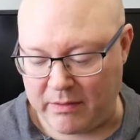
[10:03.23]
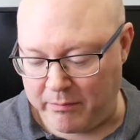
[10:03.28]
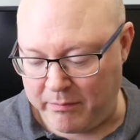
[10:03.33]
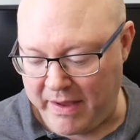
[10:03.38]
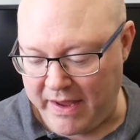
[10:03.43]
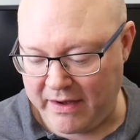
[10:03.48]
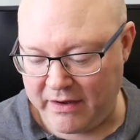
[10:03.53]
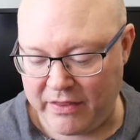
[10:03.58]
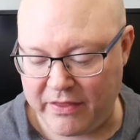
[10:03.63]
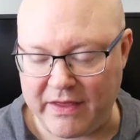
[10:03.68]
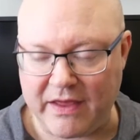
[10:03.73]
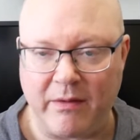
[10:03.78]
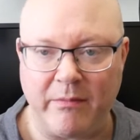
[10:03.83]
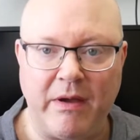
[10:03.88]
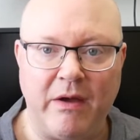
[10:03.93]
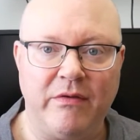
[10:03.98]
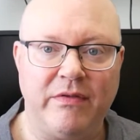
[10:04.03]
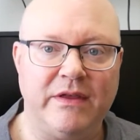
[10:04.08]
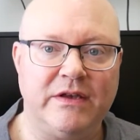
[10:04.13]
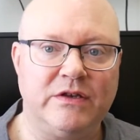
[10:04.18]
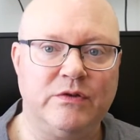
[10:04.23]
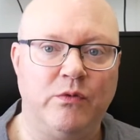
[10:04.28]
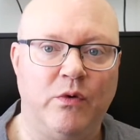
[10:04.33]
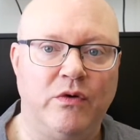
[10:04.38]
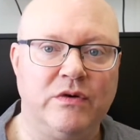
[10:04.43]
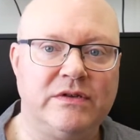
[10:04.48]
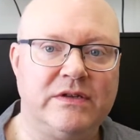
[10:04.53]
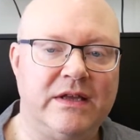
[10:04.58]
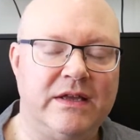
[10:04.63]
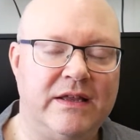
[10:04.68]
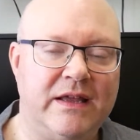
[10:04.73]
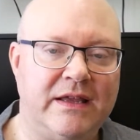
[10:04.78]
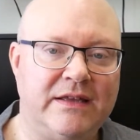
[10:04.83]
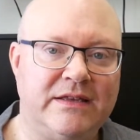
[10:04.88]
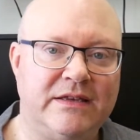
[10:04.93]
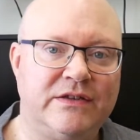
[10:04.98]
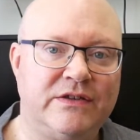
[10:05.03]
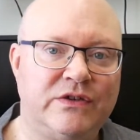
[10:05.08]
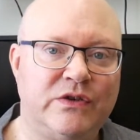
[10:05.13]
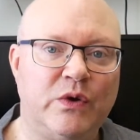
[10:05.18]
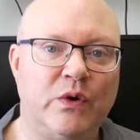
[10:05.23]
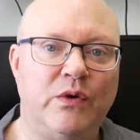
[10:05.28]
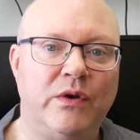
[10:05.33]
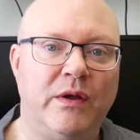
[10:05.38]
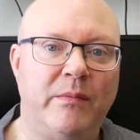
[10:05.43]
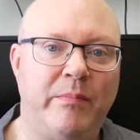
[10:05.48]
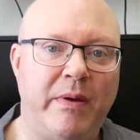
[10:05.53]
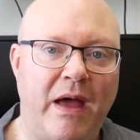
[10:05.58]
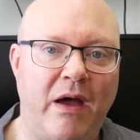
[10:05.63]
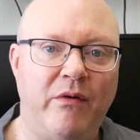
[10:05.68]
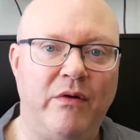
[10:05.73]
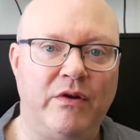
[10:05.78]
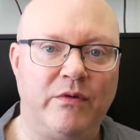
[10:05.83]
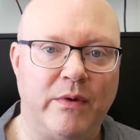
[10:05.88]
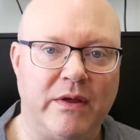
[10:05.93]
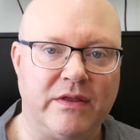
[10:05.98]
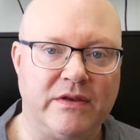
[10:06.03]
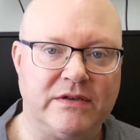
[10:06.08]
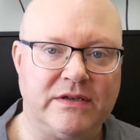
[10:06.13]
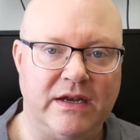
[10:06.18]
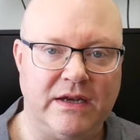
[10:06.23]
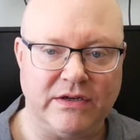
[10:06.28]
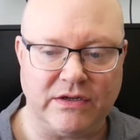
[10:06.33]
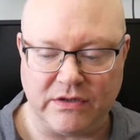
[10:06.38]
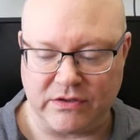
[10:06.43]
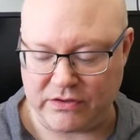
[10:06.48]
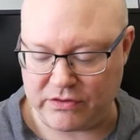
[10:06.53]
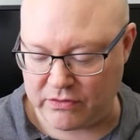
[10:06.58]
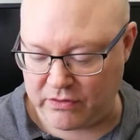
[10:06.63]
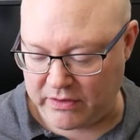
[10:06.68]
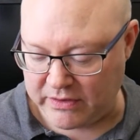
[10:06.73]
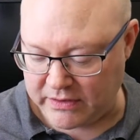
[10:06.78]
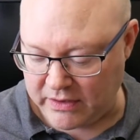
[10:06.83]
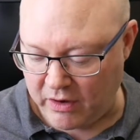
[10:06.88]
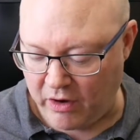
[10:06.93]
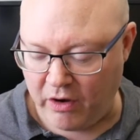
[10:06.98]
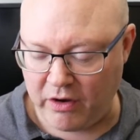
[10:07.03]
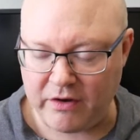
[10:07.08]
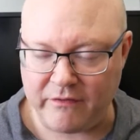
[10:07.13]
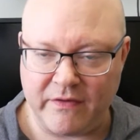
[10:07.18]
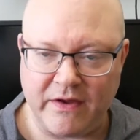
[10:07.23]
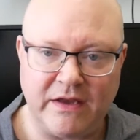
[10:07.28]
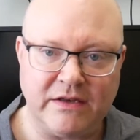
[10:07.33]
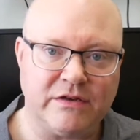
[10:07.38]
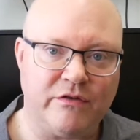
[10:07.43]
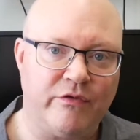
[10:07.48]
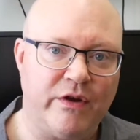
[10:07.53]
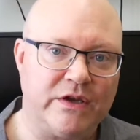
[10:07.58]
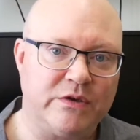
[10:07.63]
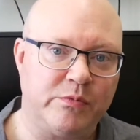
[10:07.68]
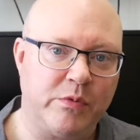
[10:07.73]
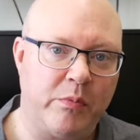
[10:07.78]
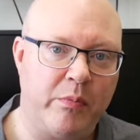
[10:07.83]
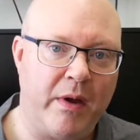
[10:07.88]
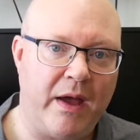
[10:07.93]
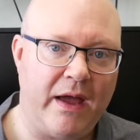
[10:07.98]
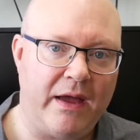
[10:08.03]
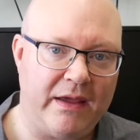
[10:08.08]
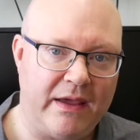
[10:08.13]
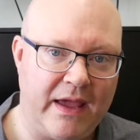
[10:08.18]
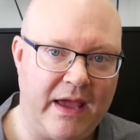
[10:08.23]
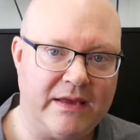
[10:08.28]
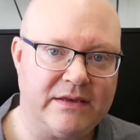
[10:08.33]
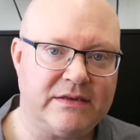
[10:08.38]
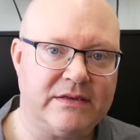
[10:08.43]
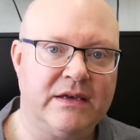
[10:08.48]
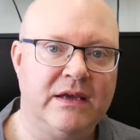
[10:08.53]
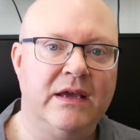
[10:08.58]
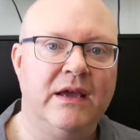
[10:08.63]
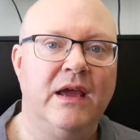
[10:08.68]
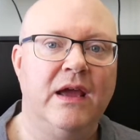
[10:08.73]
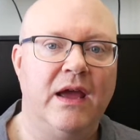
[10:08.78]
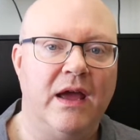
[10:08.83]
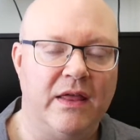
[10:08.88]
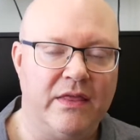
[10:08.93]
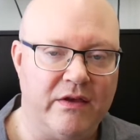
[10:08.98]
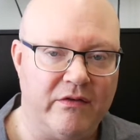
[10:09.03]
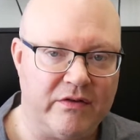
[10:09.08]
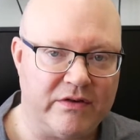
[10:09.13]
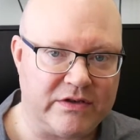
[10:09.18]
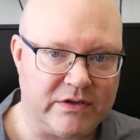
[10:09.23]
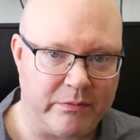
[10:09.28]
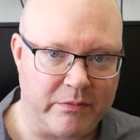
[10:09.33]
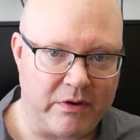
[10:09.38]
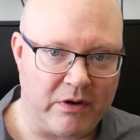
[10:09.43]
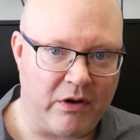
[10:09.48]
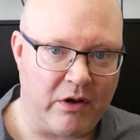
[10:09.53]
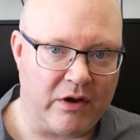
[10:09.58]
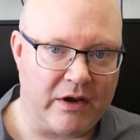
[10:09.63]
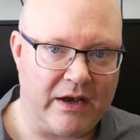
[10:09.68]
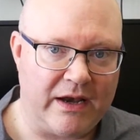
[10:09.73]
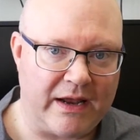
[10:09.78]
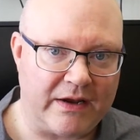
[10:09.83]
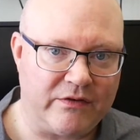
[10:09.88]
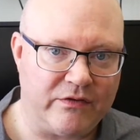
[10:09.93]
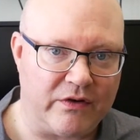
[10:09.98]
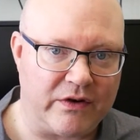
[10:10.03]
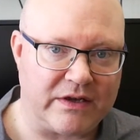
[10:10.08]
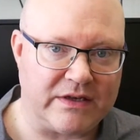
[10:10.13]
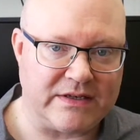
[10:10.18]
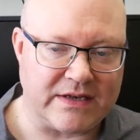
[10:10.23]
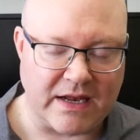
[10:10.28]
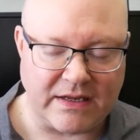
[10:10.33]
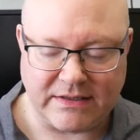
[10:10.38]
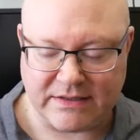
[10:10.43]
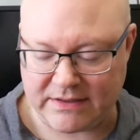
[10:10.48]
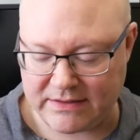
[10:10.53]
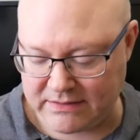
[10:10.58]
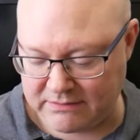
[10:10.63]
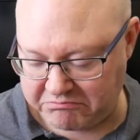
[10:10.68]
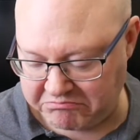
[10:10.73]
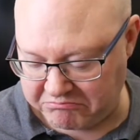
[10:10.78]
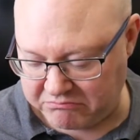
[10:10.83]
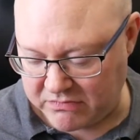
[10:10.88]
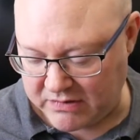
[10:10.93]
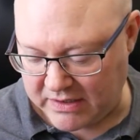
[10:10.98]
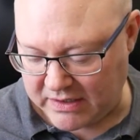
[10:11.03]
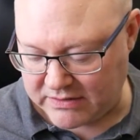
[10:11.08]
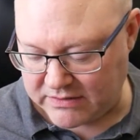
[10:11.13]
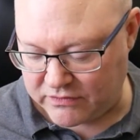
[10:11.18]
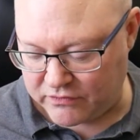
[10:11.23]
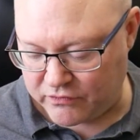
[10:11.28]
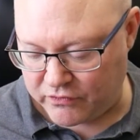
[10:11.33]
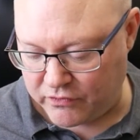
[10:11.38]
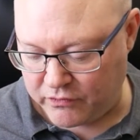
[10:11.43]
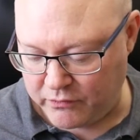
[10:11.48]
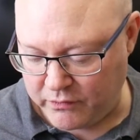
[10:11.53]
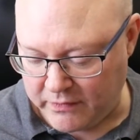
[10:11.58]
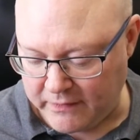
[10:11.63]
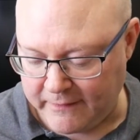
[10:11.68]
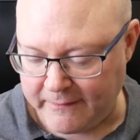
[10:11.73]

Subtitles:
main thing about this was it's a solar powered weather station. So at the heart of it is a Raspberry Pi, yes, and there are some electronic sensors, that's true.